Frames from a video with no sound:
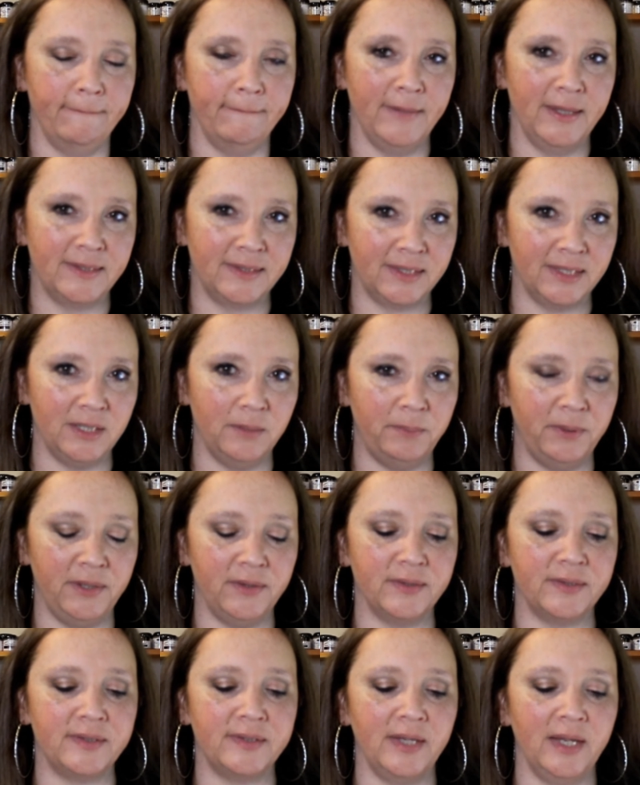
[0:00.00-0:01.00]
It's going to be
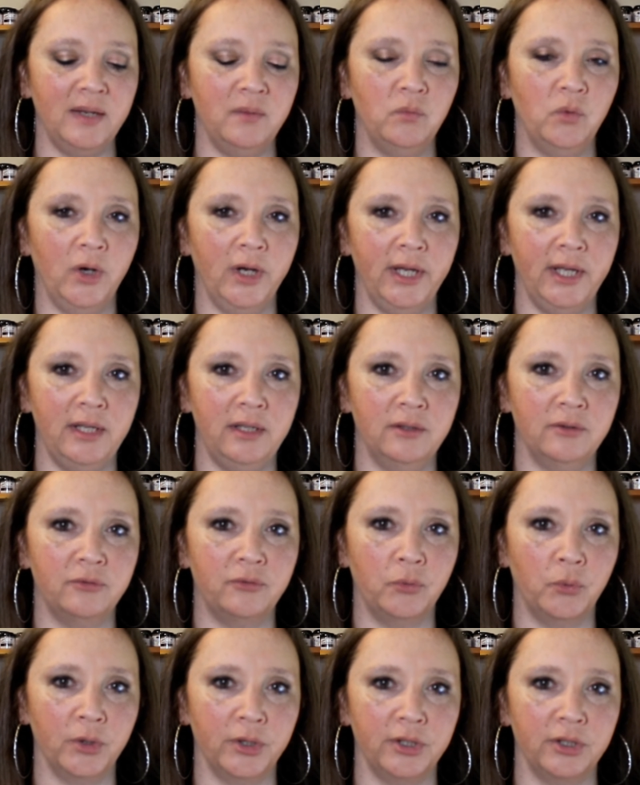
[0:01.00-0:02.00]
the same way
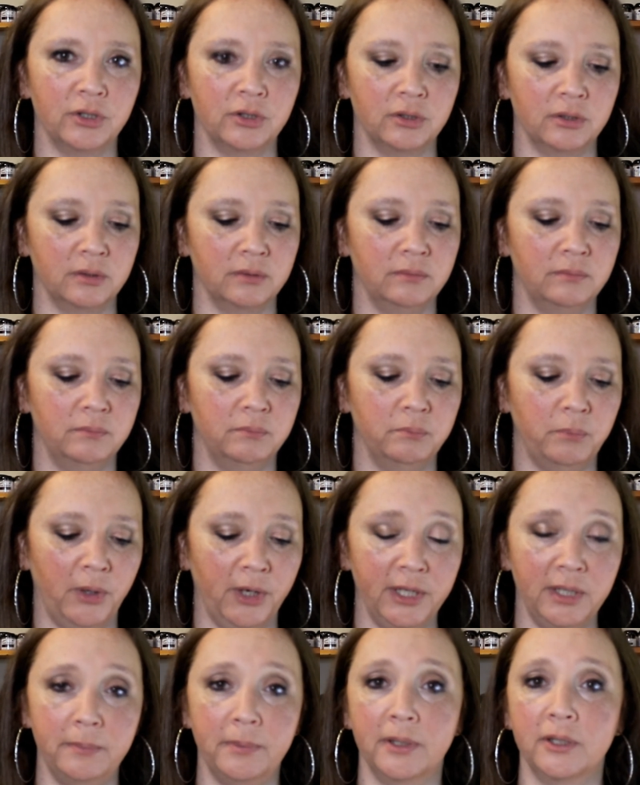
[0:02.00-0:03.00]
for your
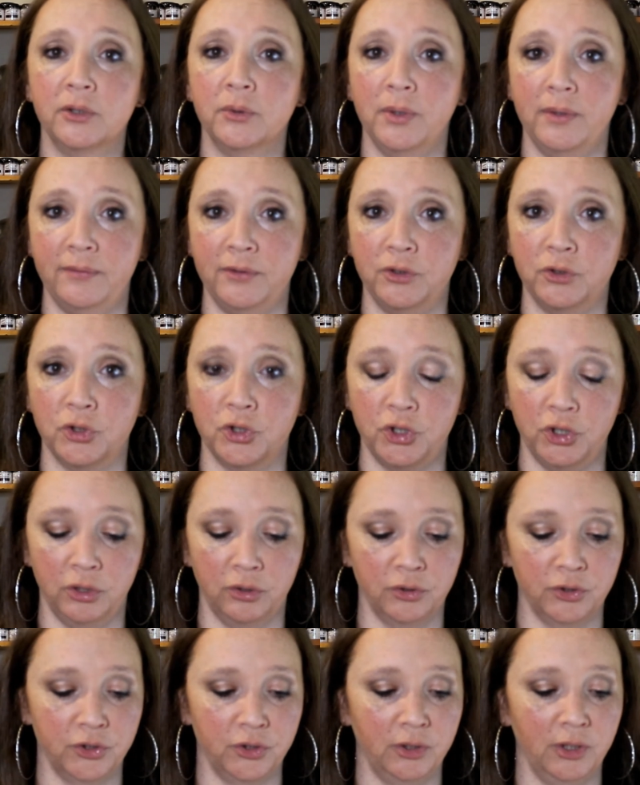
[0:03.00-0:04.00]
body butter or even your
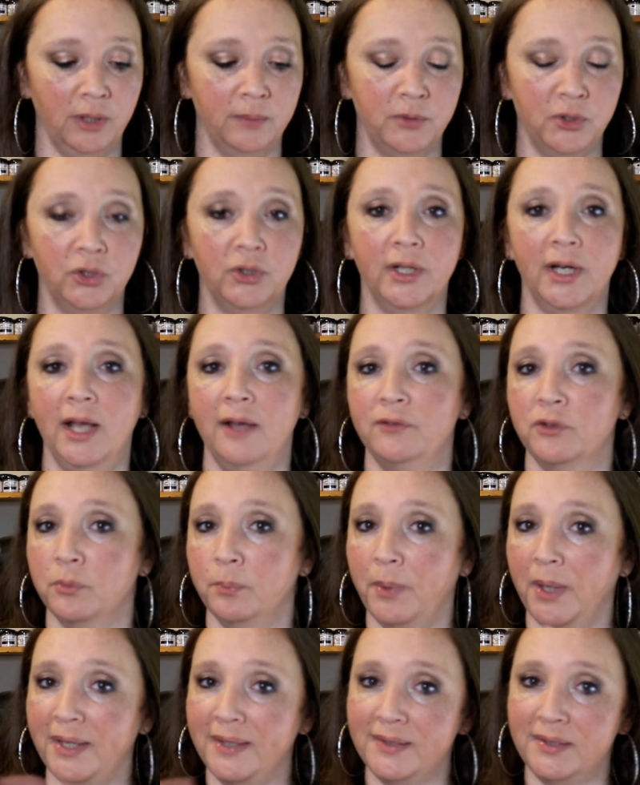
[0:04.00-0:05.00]
sugar scrubs. You're going to have your
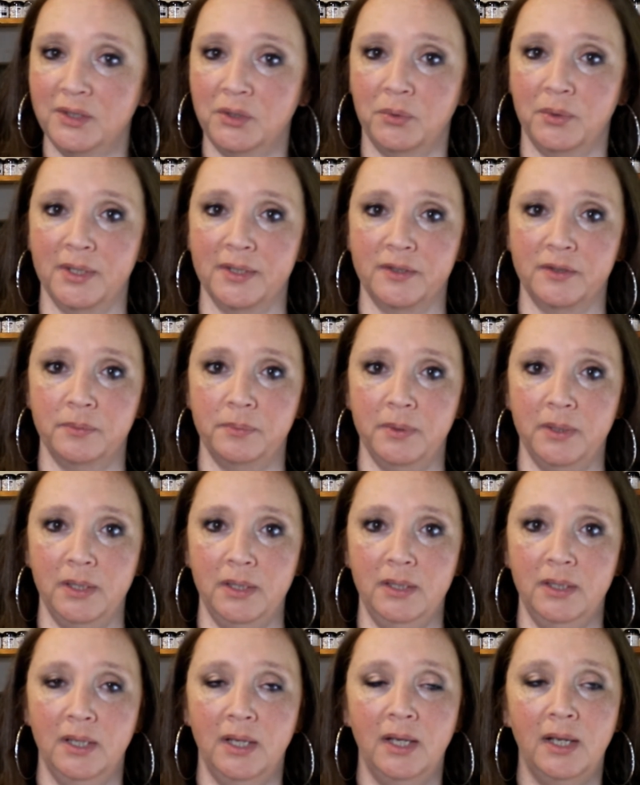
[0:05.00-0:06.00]
basic
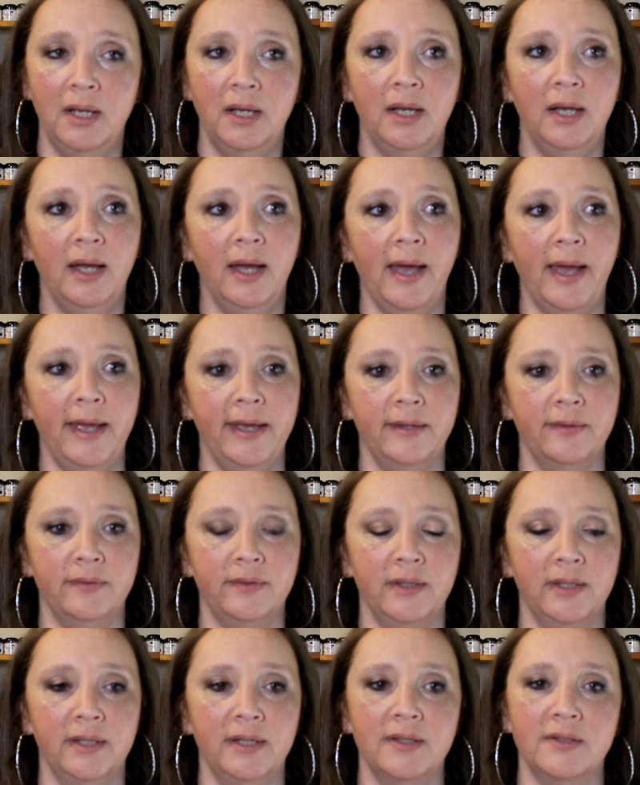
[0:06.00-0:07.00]
recipe, and
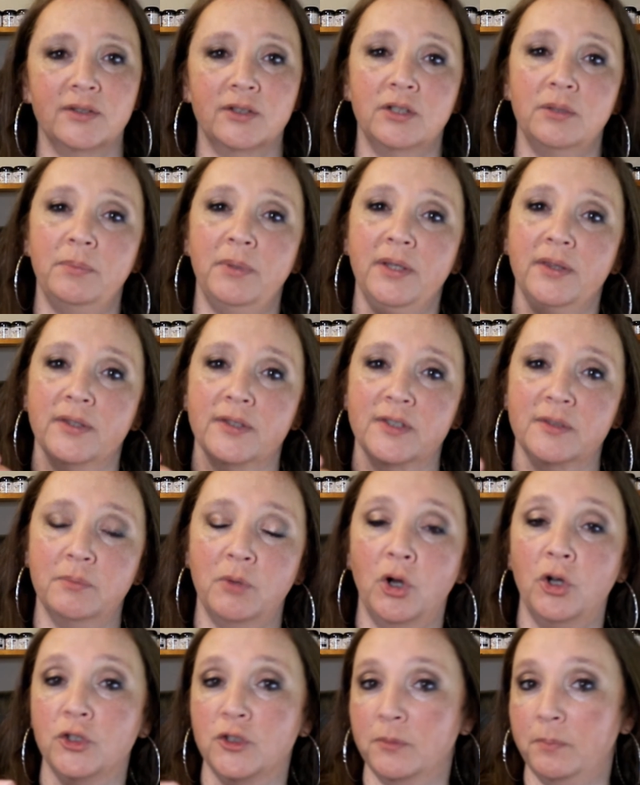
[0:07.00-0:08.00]
then it's going to be the
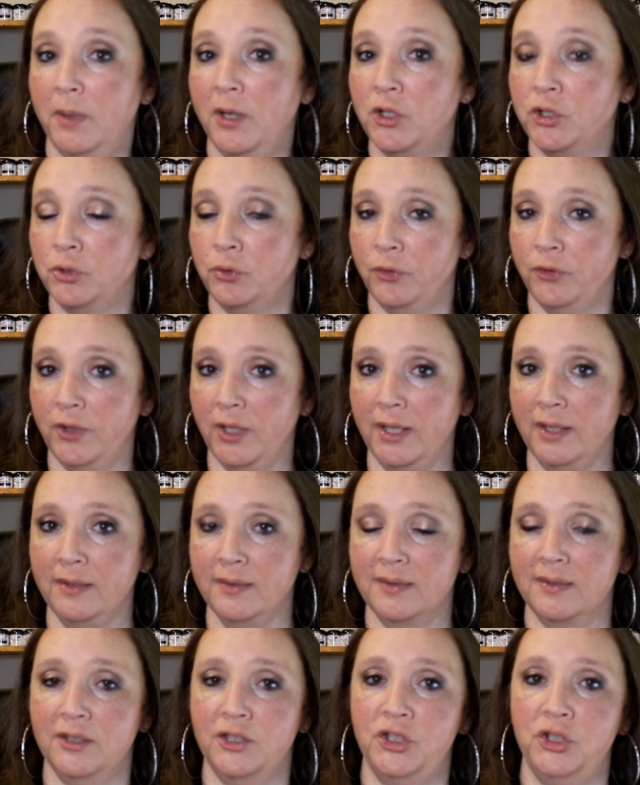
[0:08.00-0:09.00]
small special
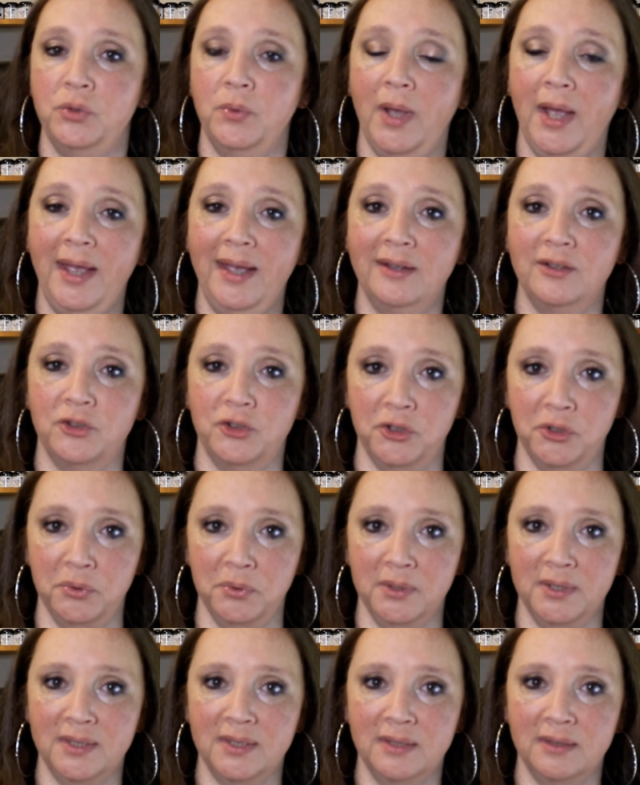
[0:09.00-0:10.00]
things that you add to
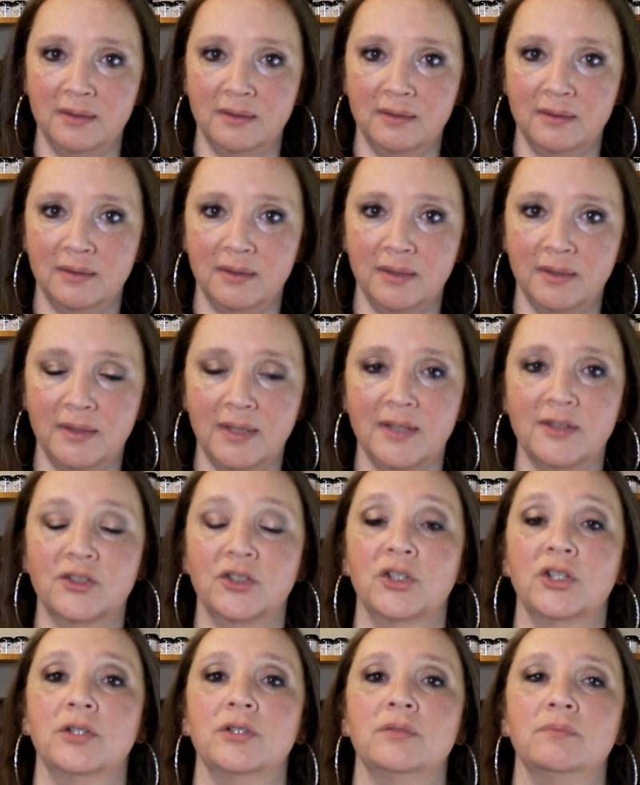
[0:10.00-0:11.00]
it that's
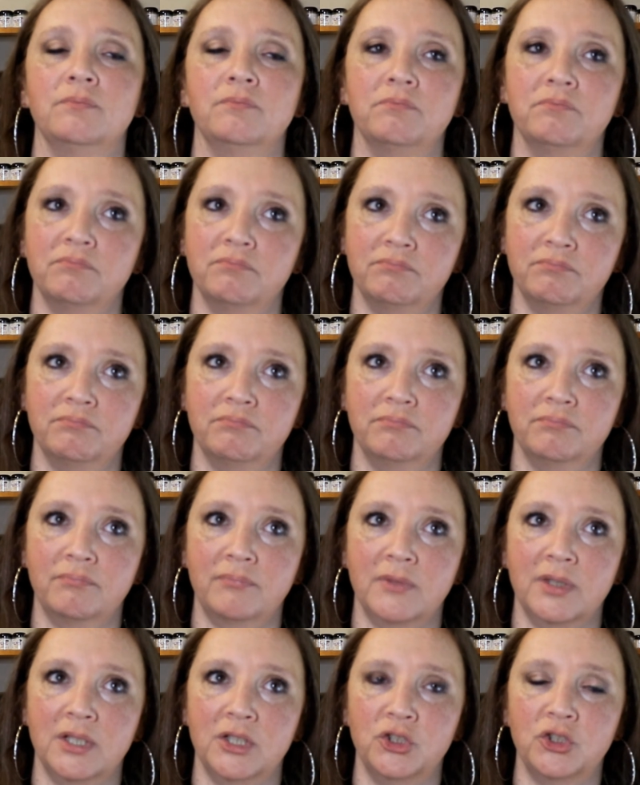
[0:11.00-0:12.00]
going to
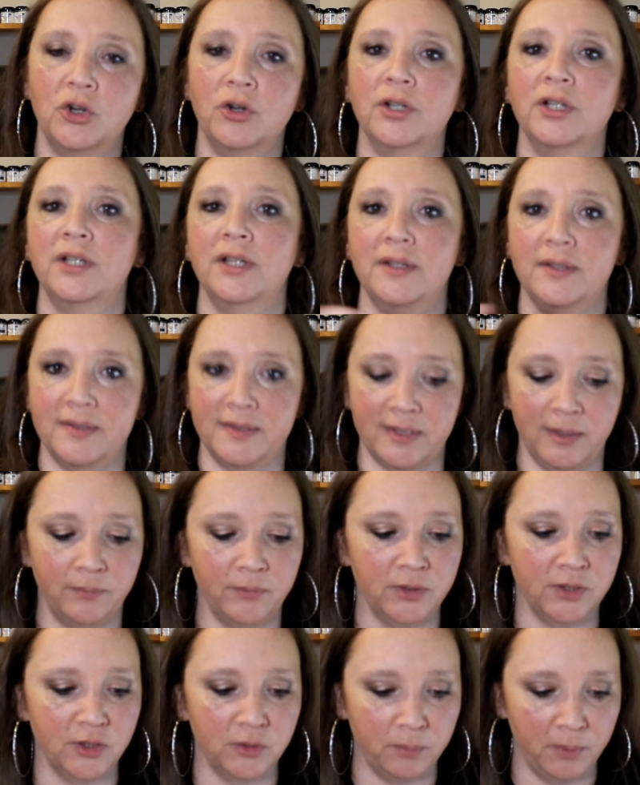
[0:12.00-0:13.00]
turn it into
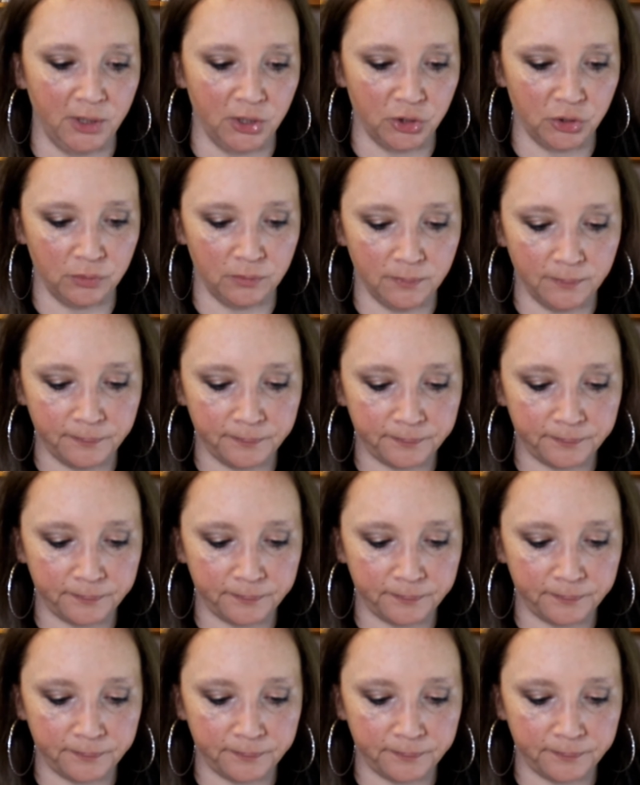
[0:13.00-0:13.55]
something special.